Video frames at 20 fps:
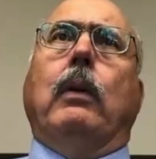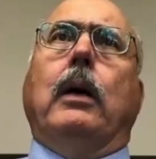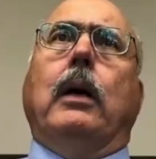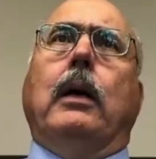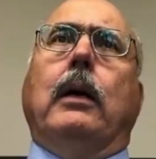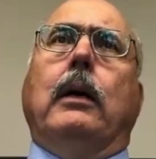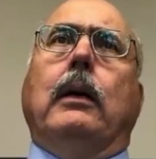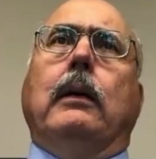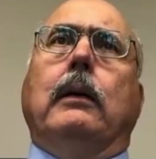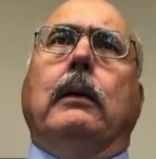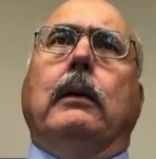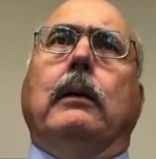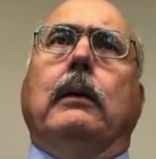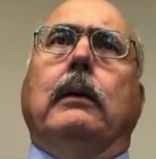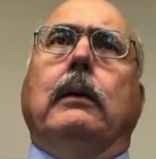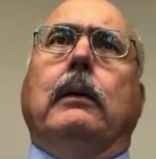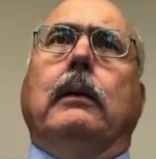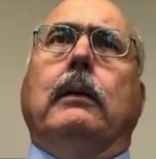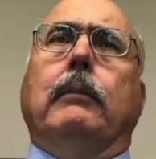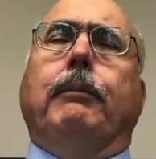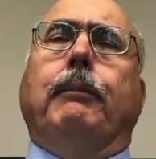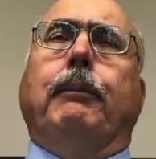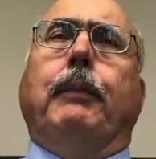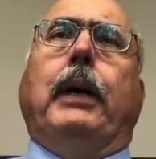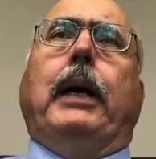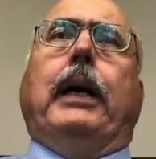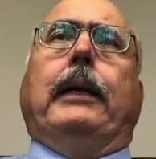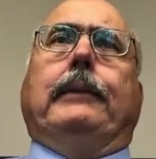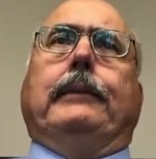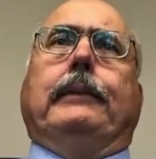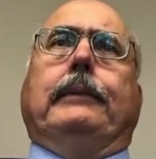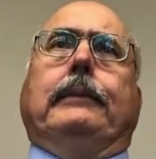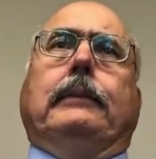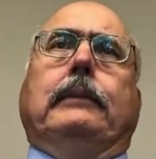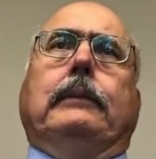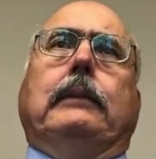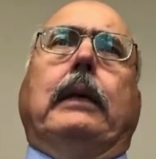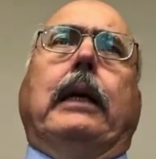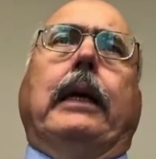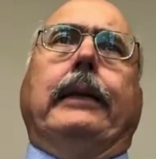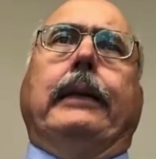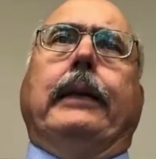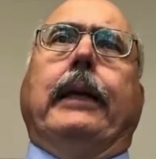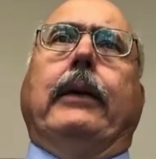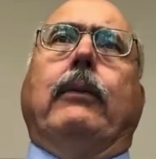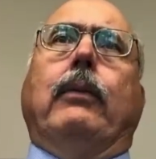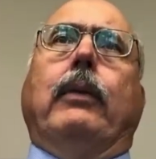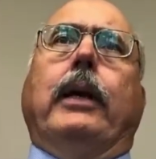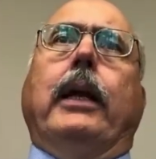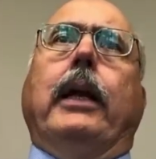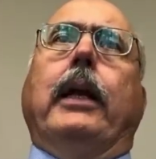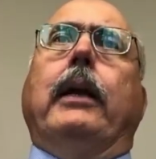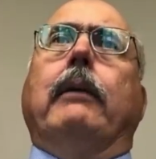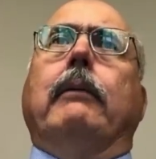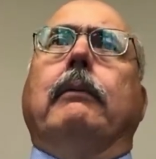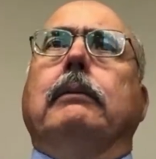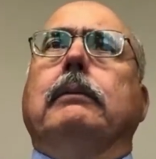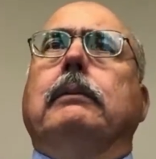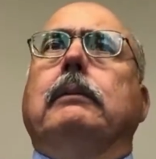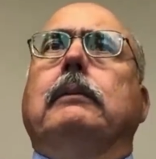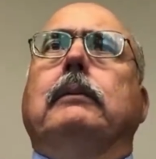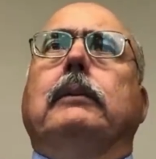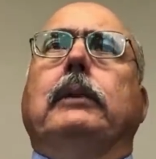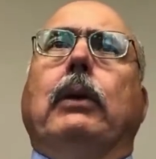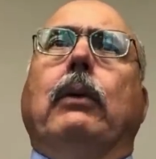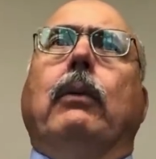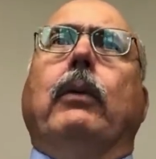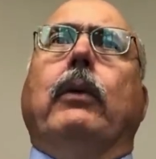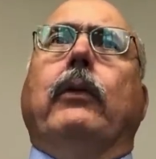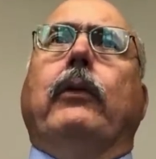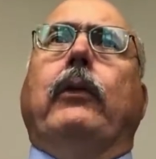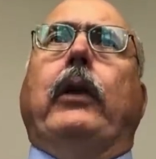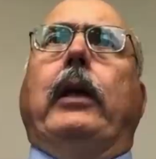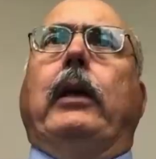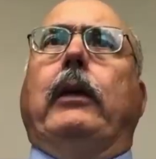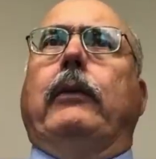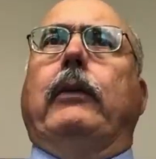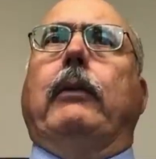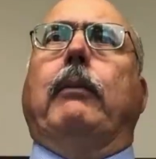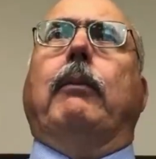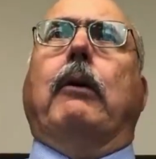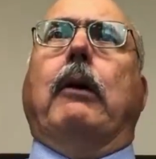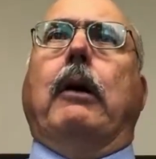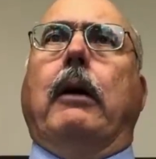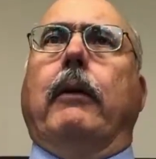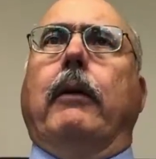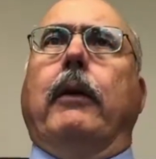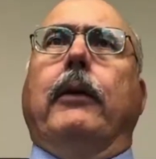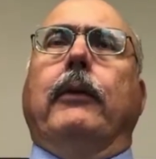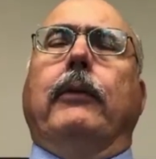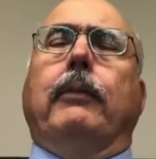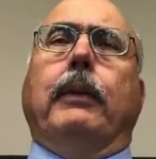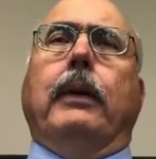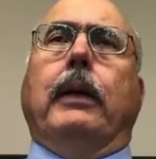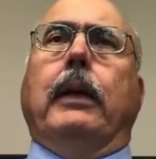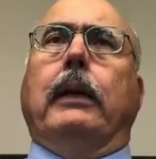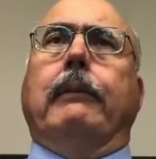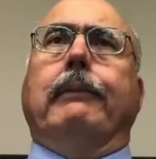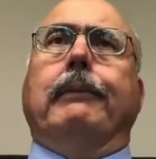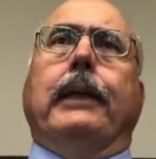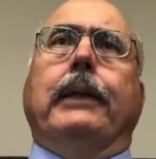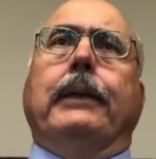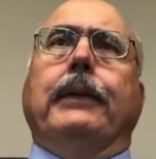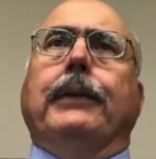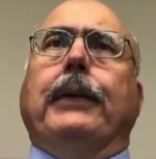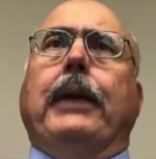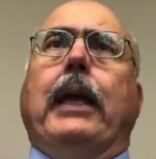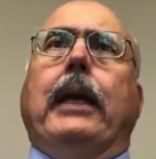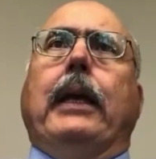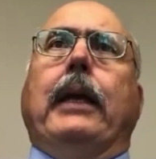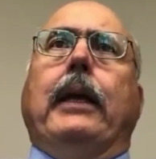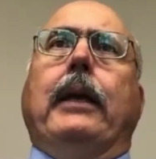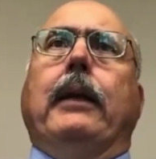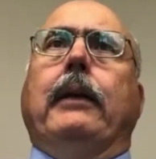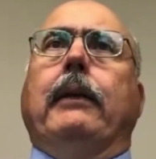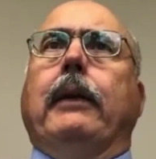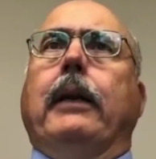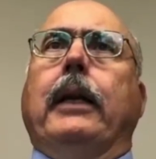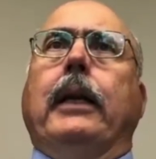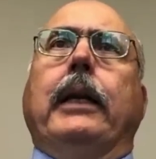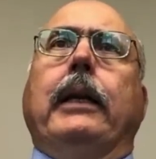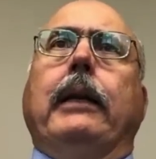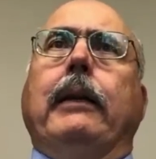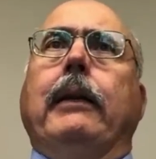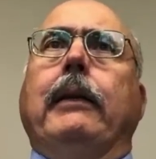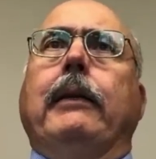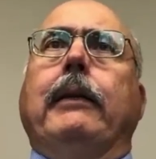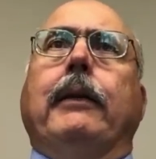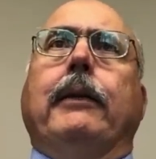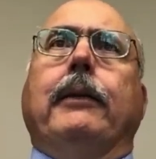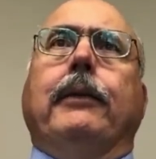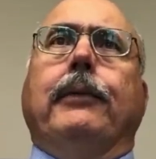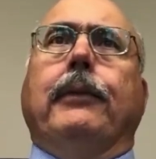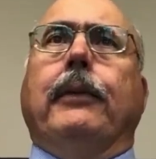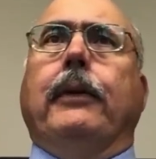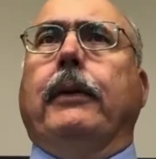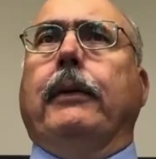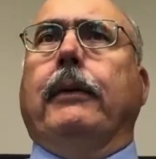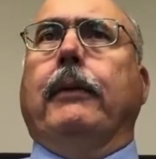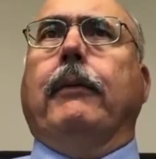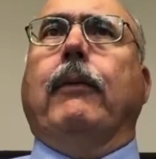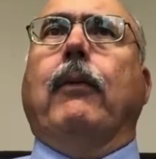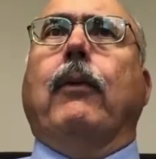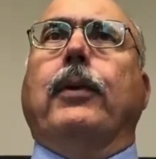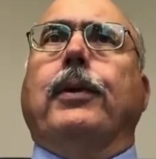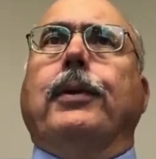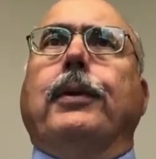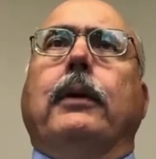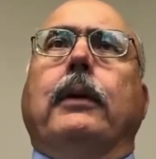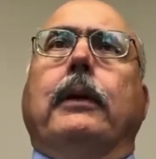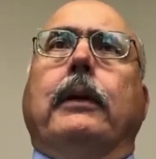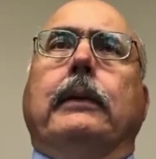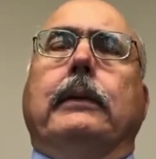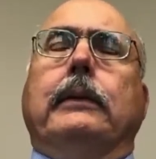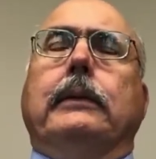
uh, but I think we're getting, you know, we're seeing some progress, but I, I just can't get into any details on it, unfortunately.